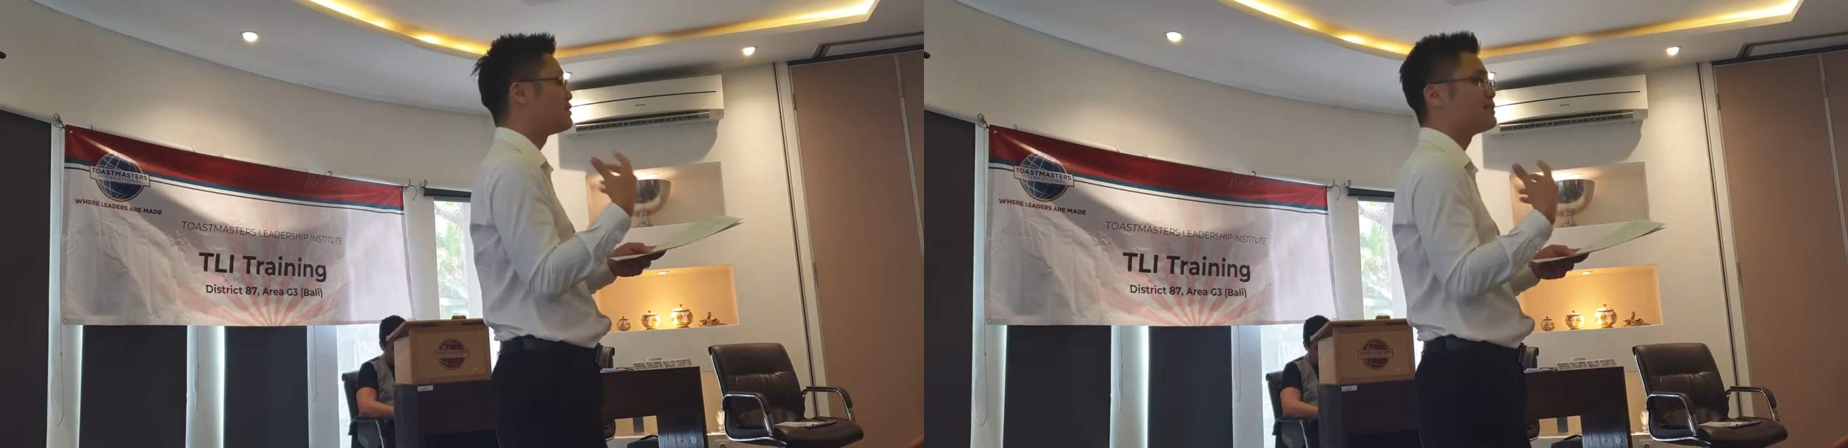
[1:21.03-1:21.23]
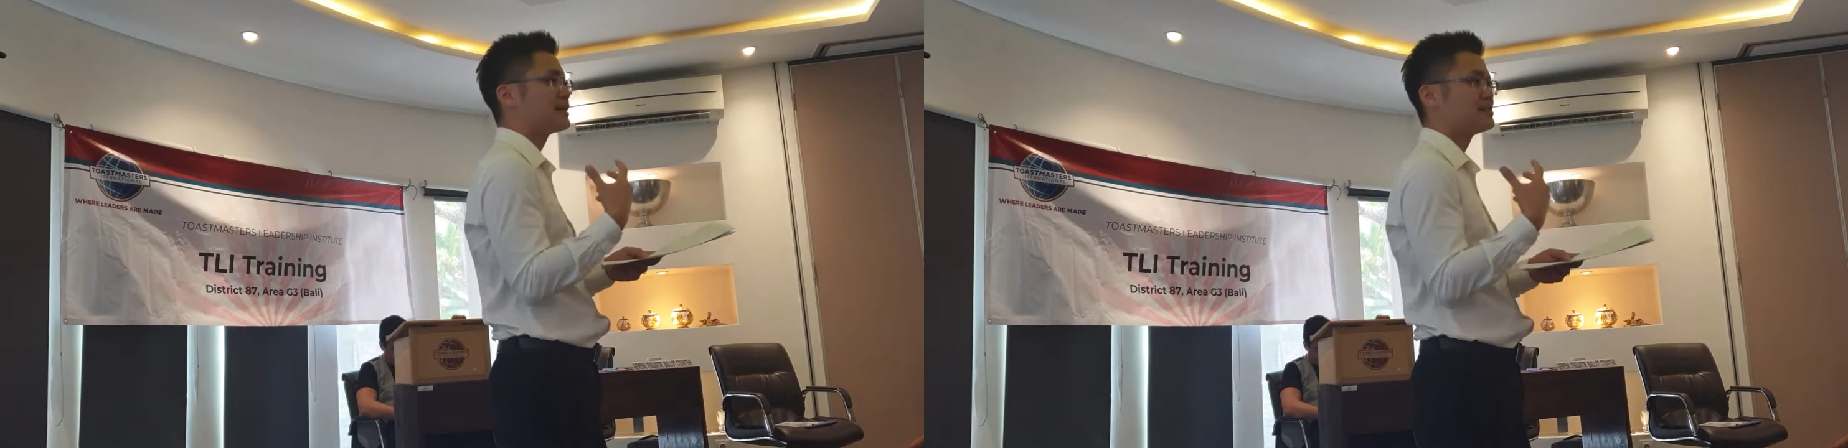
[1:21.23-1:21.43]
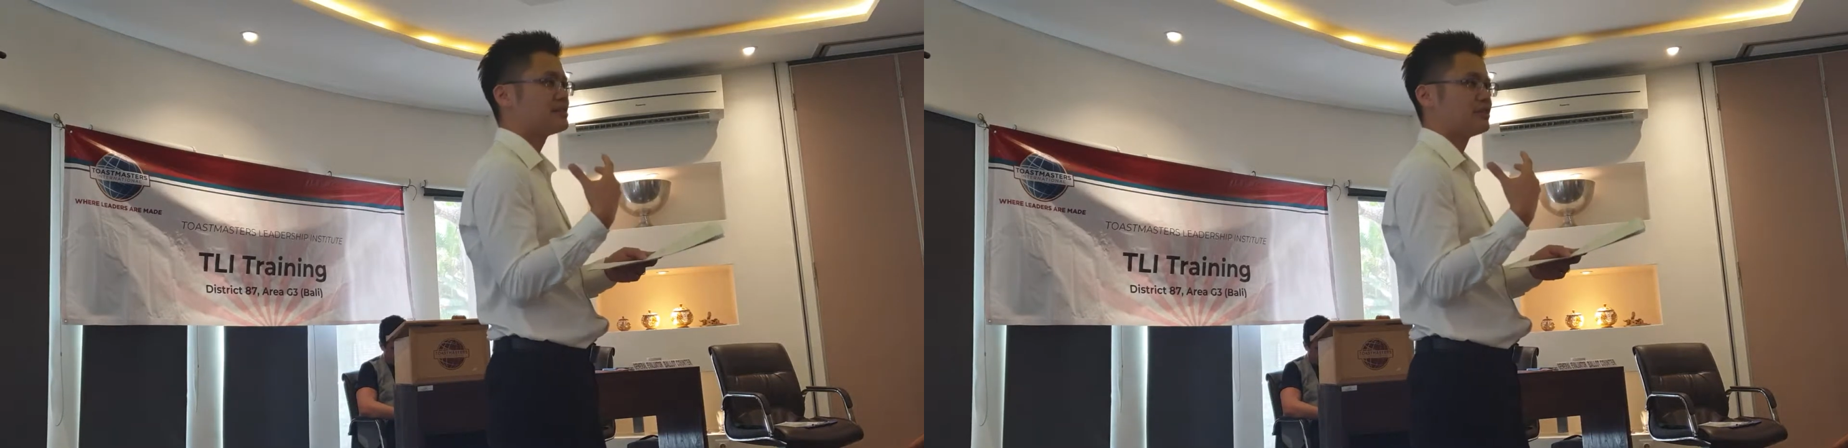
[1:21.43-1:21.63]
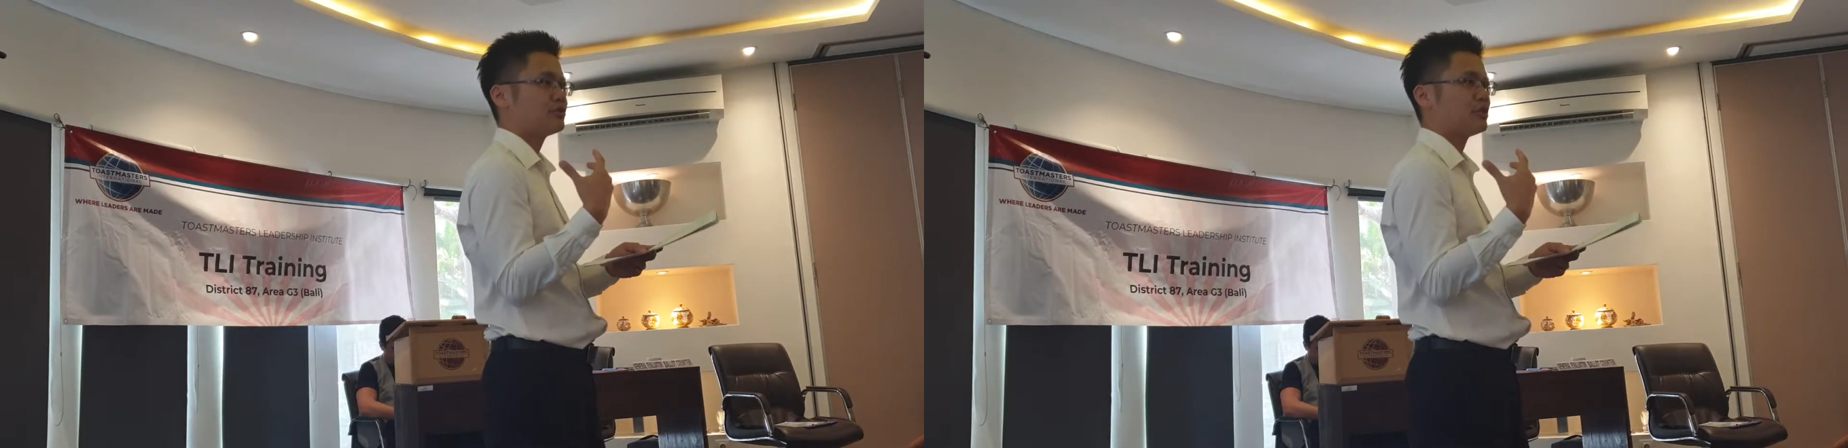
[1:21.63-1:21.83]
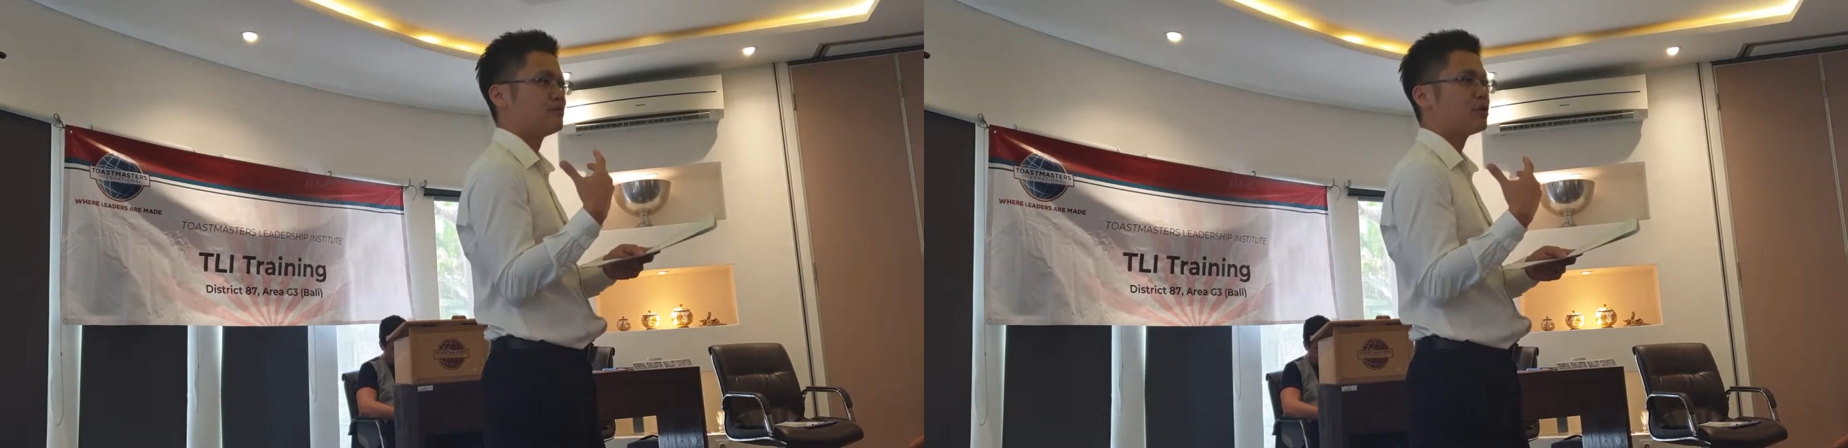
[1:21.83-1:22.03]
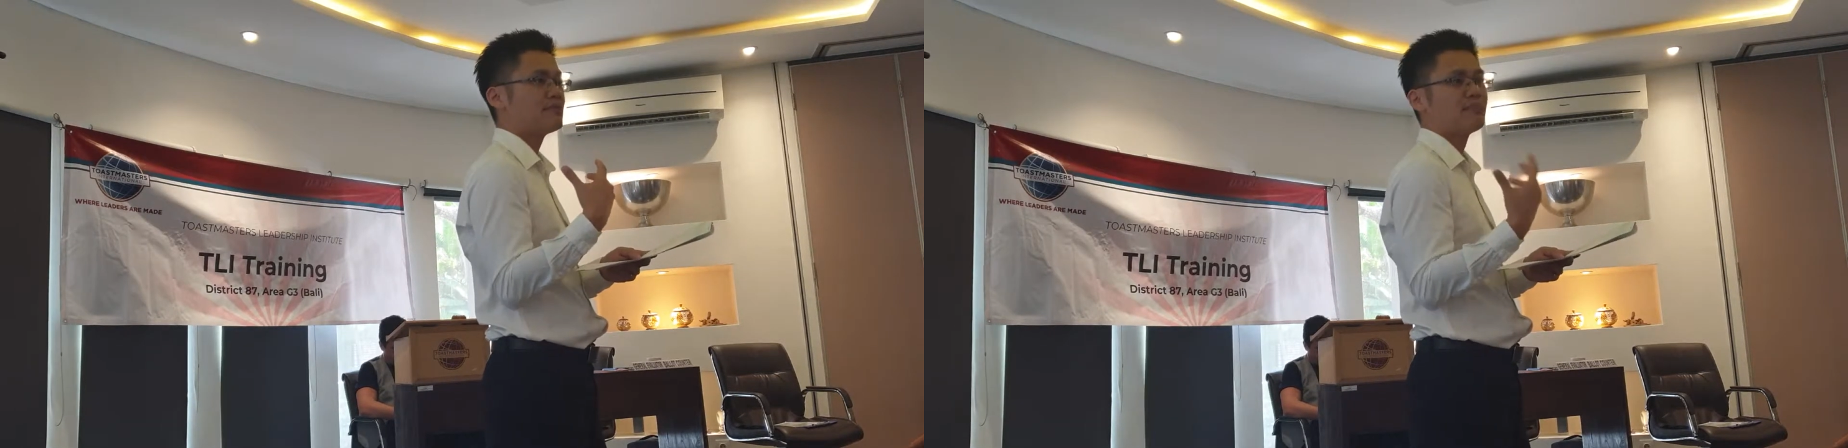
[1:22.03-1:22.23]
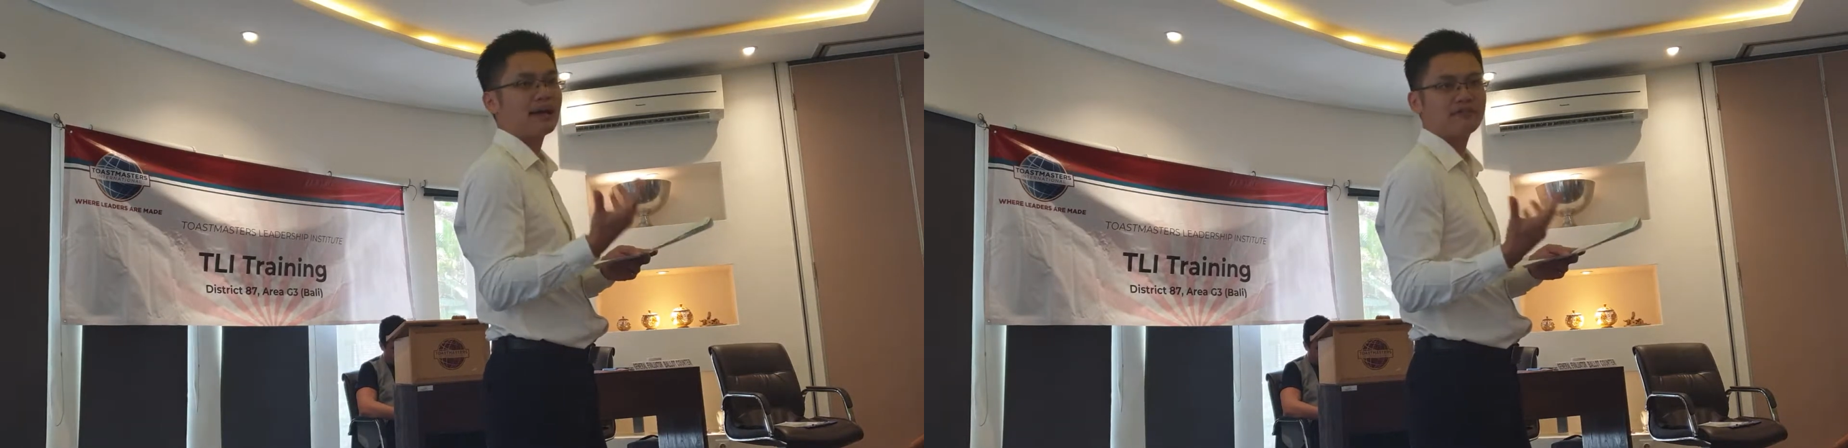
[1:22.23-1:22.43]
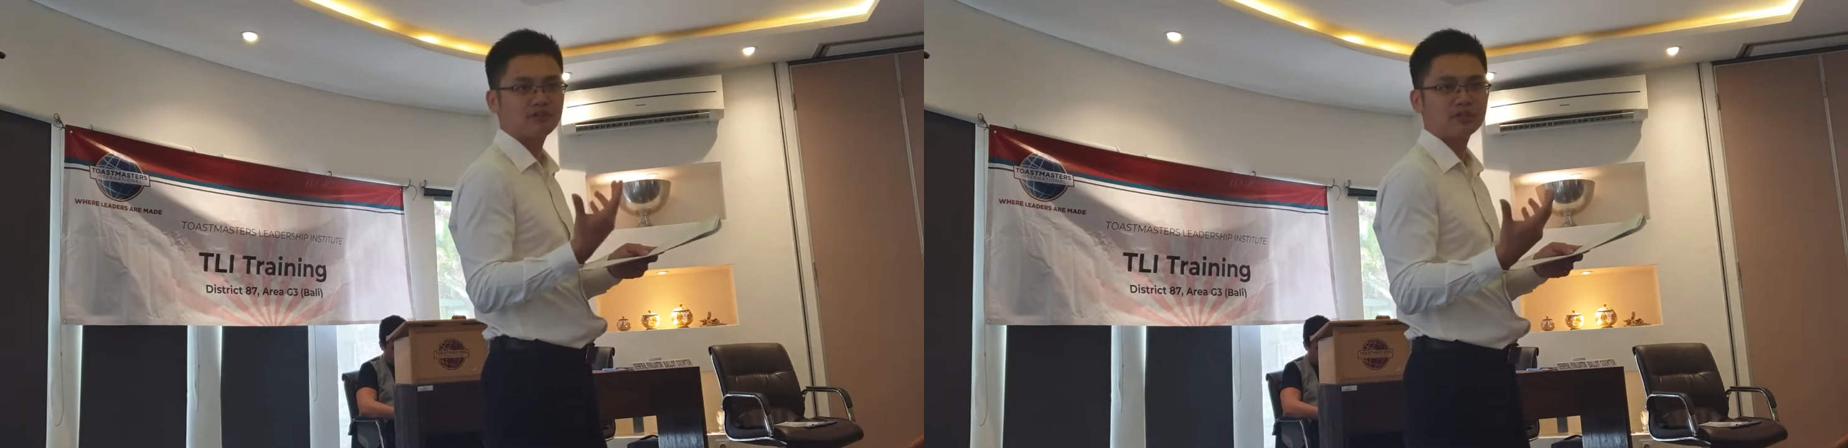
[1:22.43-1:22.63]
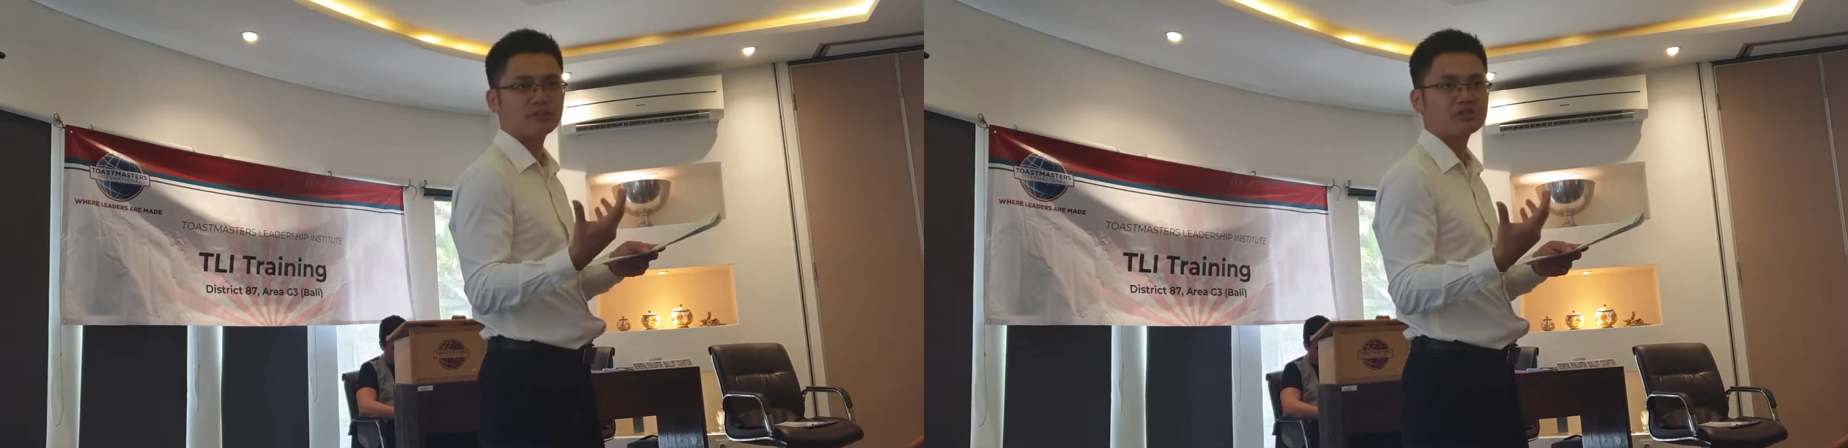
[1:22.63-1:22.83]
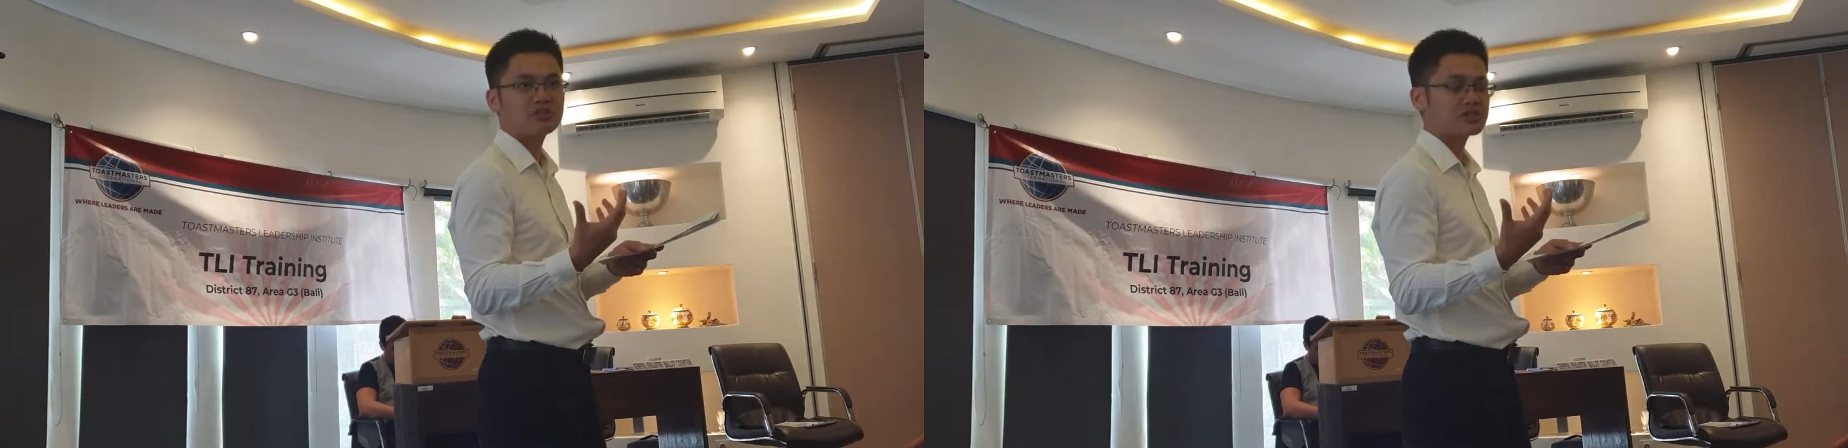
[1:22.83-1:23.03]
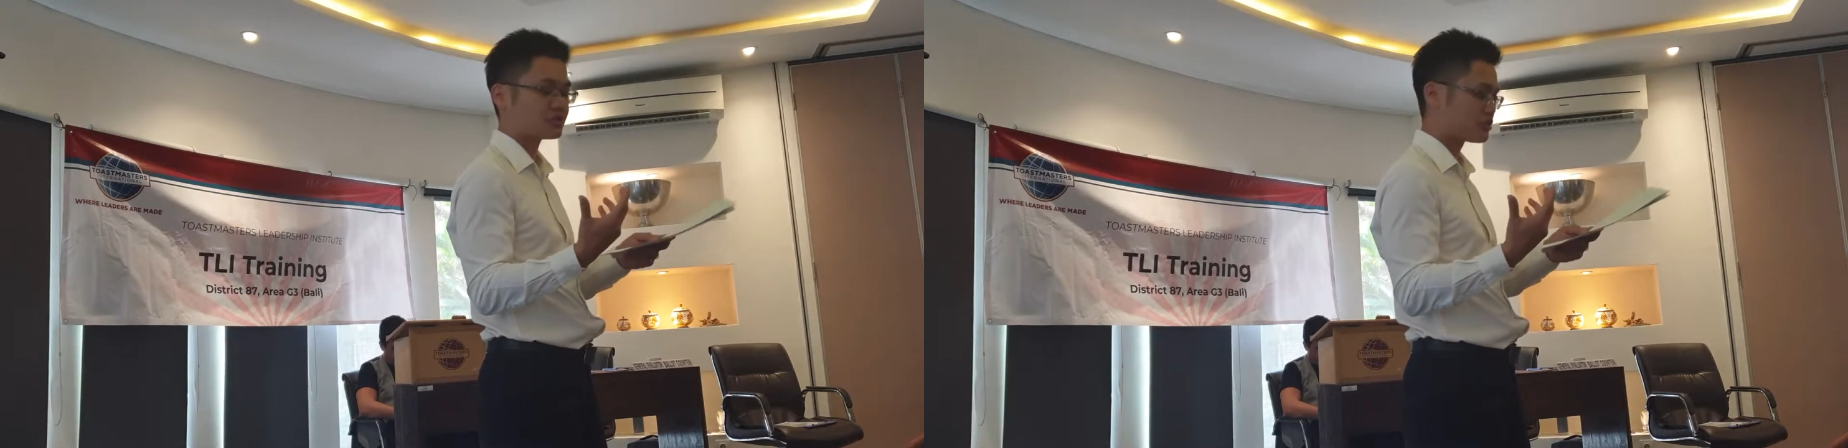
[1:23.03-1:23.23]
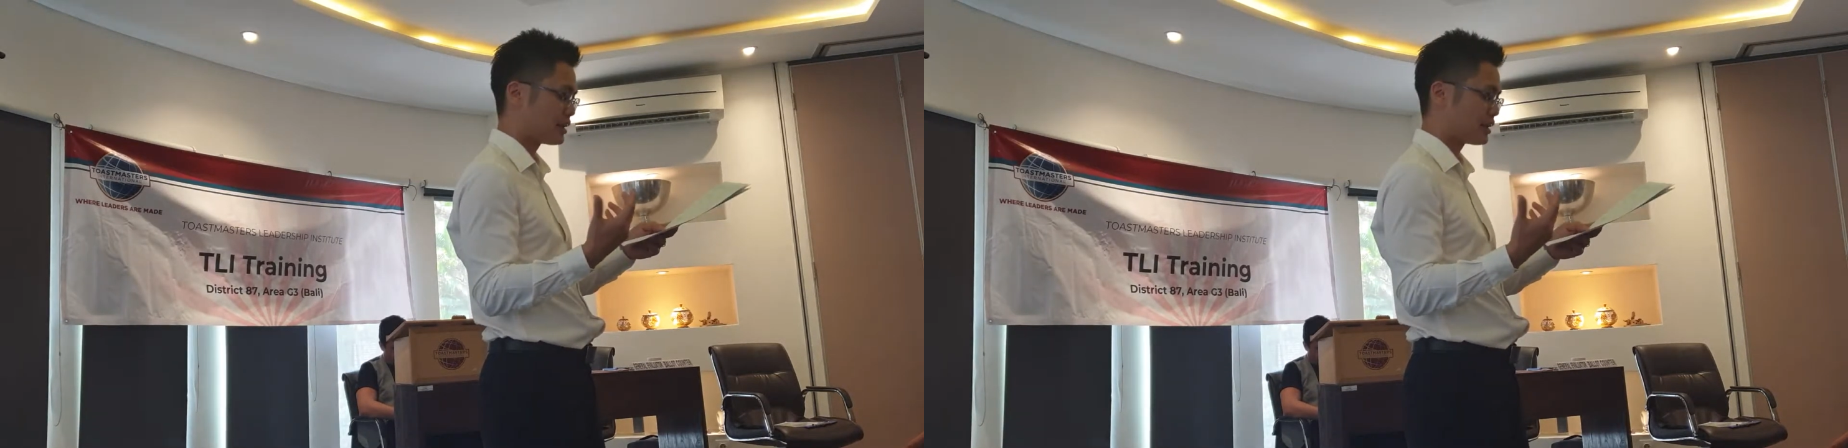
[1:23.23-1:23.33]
make this into a more impactful demonstrations, right?